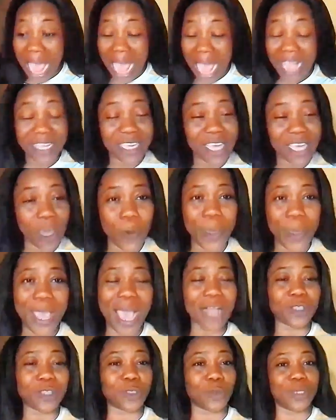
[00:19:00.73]
And here we
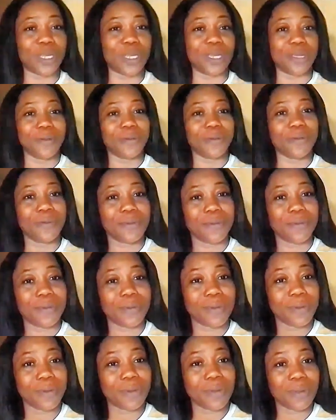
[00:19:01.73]
are today.
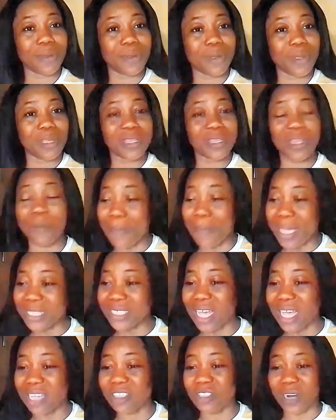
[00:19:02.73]
The
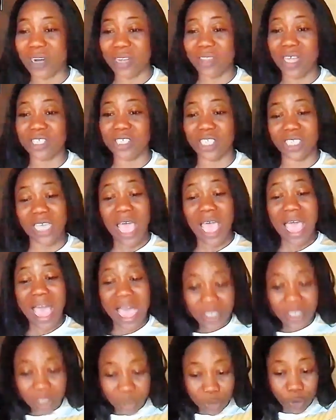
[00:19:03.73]
master strategist
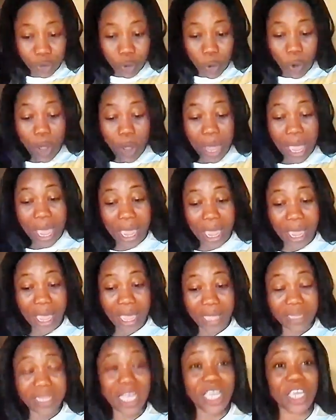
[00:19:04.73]
has,
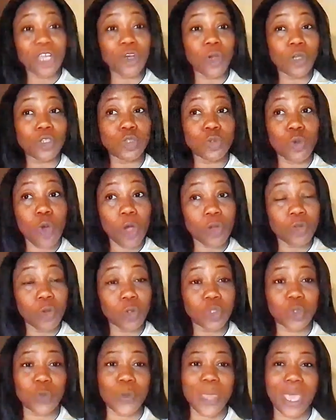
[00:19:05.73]
taken us to God
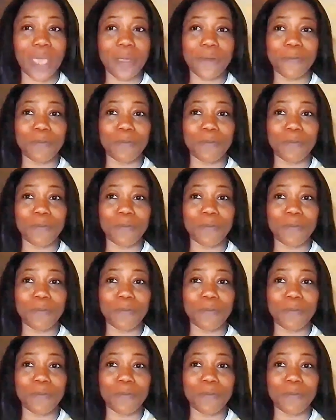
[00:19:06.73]
knows where.